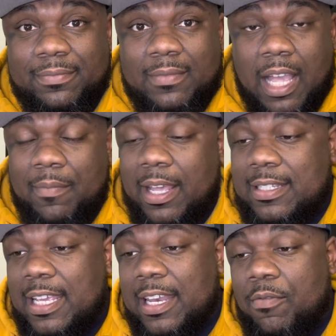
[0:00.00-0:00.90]
I'm not
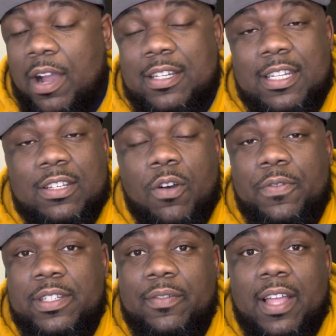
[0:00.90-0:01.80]
saying that Washington's
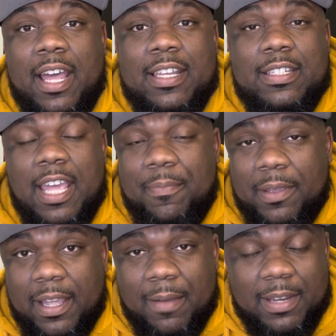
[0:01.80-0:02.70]
offensive line is
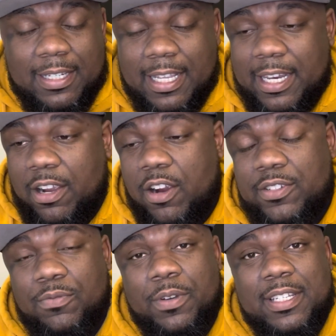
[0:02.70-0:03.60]
epic. I'm not saying that
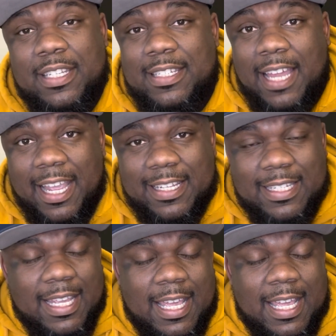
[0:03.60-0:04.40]
Carson Wentz is nice.